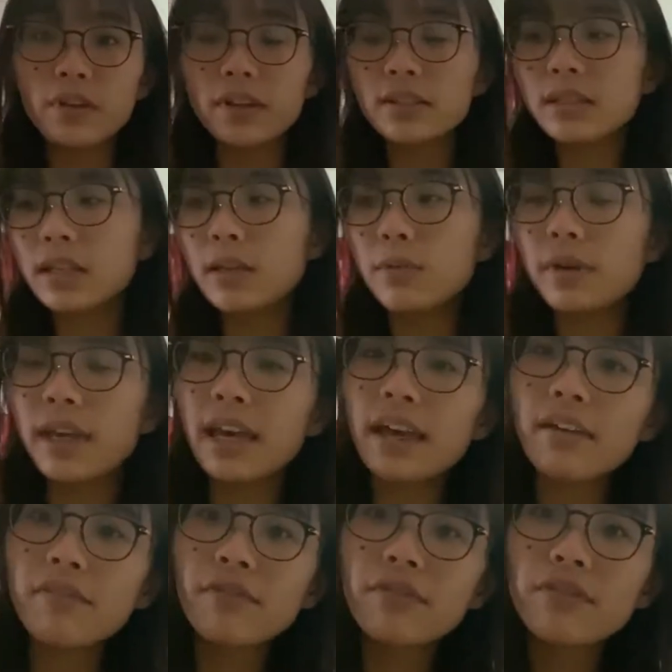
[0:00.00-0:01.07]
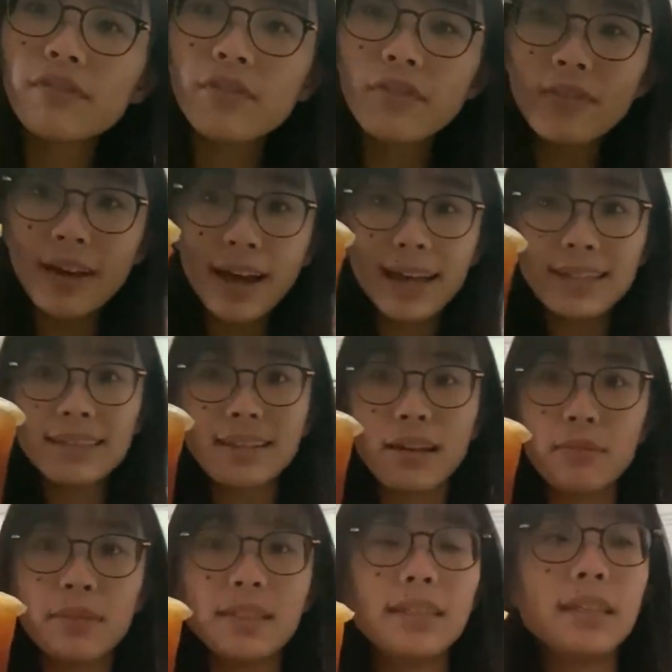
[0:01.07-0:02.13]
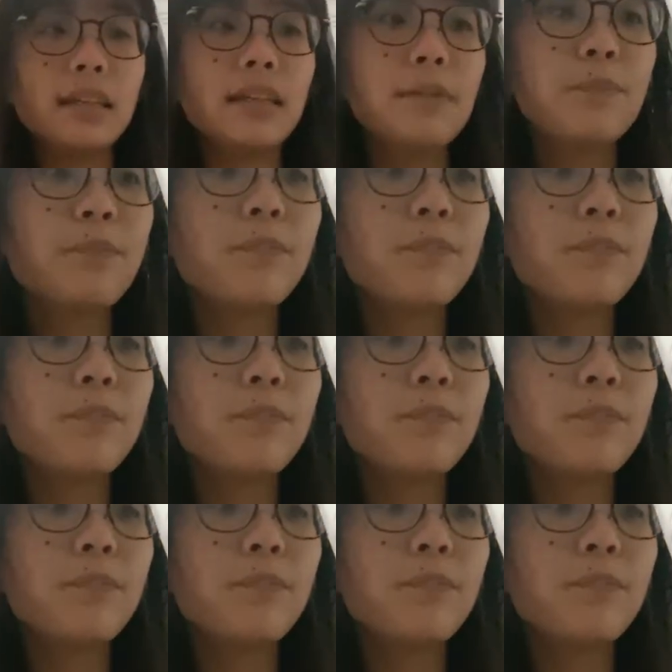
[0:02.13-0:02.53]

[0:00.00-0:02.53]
firstly, we have iced lemon tea,